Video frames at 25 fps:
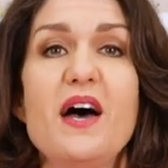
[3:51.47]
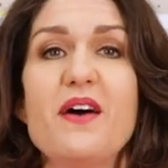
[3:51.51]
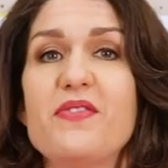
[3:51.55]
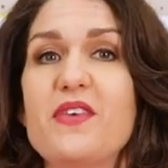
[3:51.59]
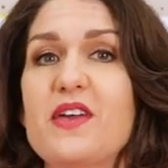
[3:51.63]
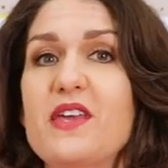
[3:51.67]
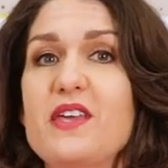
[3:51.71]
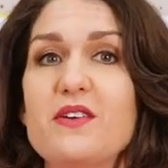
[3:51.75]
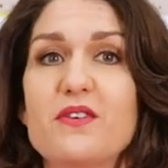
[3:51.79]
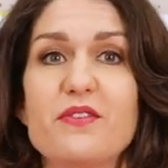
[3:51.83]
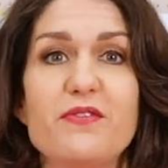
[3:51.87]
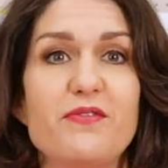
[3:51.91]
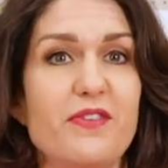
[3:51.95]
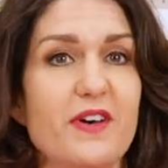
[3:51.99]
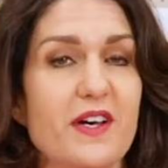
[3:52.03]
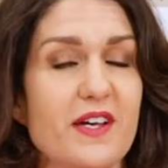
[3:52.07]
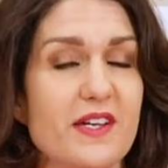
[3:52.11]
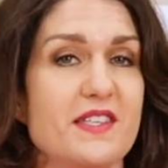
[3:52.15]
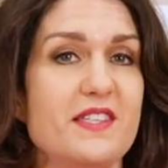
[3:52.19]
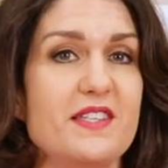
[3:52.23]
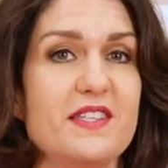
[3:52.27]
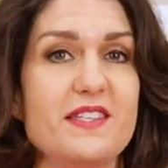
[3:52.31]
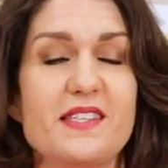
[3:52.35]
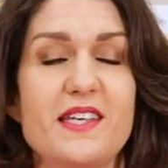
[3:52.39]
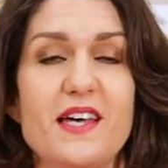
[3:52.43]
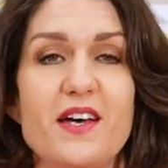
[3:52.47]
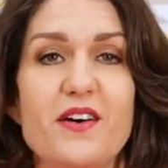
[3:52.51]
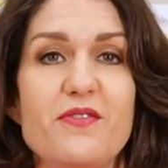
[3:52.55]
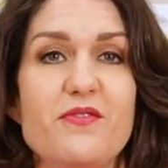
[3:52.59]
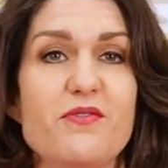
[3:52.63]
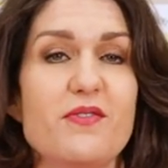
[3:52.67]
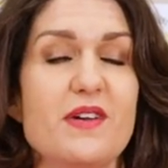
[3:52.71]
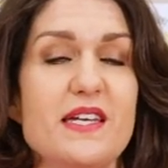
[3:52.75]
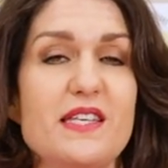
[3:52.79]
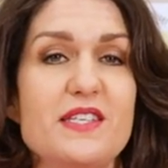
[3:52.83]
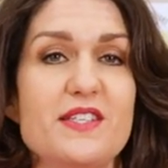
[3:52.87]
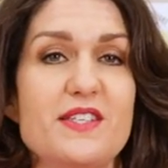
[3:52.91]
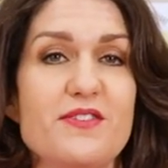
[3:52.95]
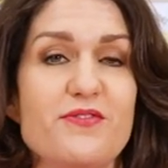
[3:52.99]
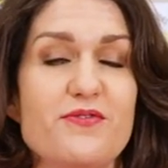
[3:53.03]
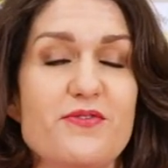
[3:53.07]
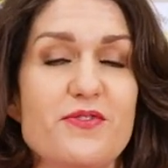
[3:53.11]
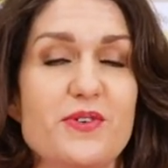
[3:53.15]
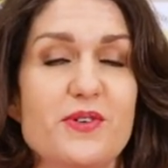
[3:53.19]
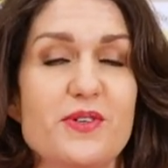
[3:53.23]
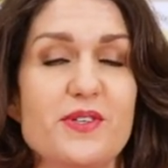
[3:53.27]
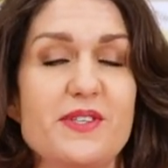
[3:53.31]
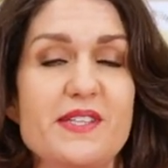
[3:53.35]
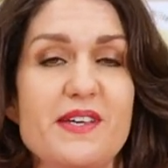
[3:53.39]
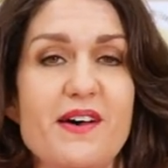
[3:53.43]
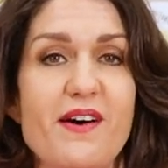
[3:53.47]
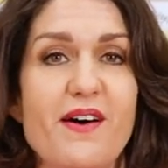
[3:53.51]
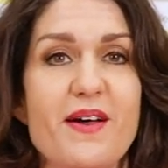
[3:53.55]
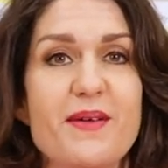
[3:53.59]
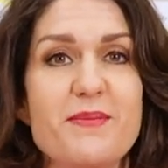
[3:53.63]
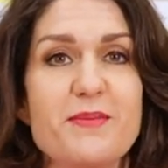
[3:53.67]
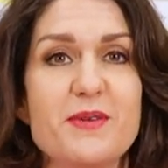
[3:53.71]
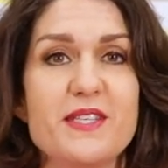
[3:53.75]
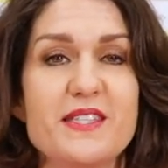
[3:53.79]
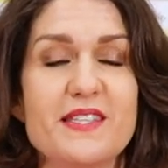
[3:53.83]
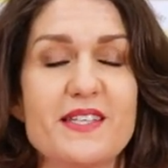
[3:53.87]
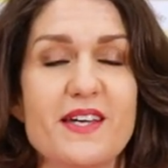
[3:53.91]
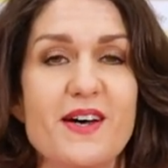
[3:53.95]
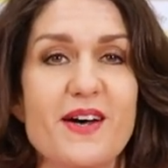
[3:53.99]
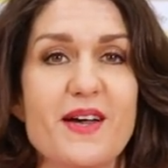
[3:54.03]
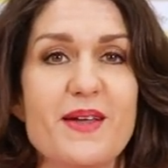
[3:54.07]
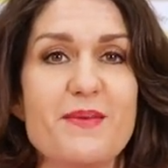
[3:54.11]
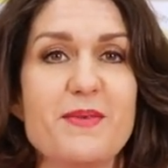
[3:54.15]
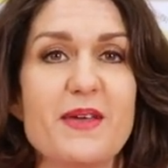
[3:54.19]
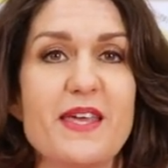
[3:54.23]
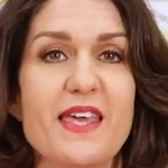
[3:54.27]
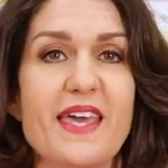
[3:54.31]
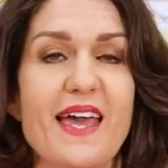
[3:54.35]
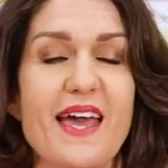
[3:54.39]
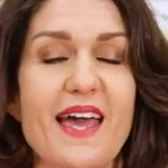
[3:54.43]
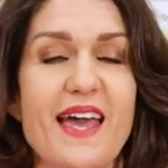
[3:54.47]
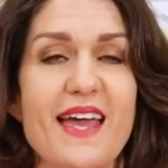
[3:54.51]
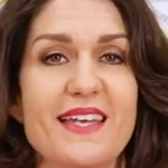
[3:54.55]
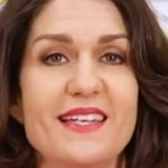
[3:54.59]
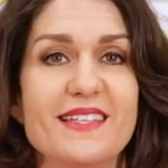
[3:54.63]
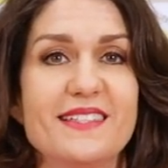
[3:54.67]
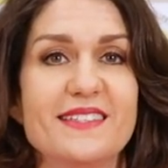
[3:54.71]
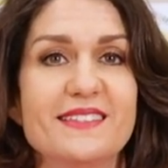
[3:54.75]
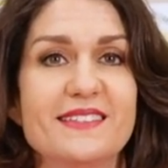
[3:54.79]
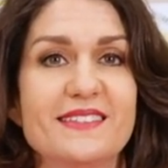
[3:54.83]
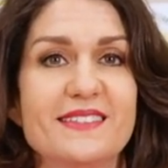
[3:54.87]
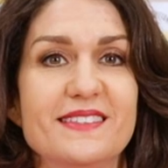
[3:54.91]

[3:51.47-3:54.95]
that you'll find yourself reaching for time and time again.